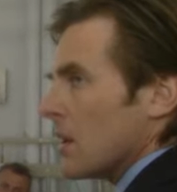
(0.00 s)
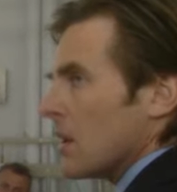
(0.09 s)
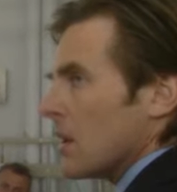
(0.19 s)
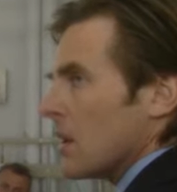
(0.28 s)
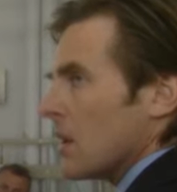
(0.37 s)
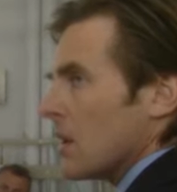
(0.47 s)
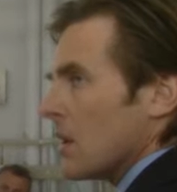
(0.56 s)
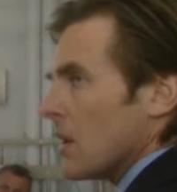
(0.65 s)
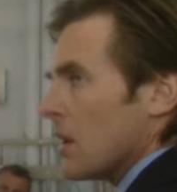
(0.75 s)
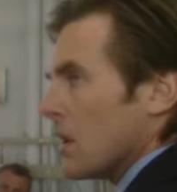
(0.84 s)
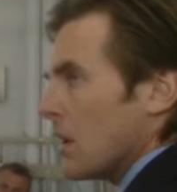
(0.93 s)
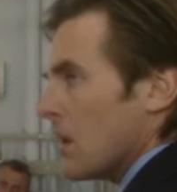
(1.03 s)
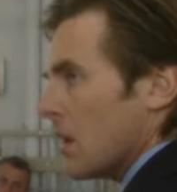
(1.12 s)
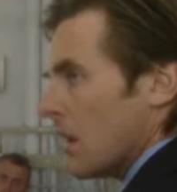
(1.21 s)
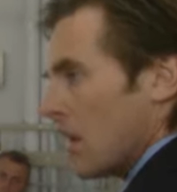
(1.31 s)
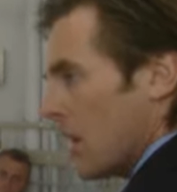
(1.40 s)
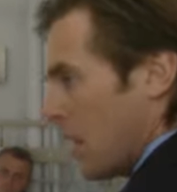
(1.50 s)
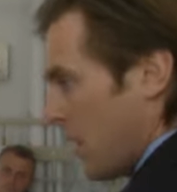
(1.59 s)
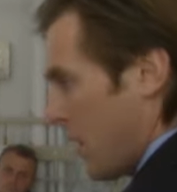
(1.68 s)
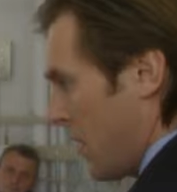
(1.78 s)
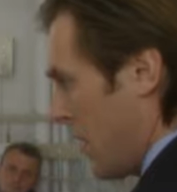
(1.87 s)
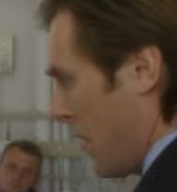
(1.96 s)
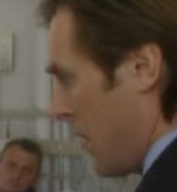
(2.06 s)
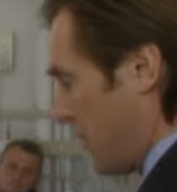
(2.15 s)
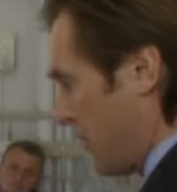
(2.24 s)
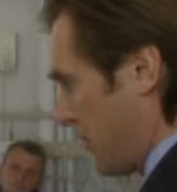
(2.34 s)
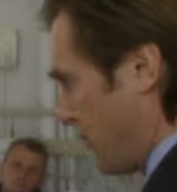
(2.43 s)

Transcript: (silence)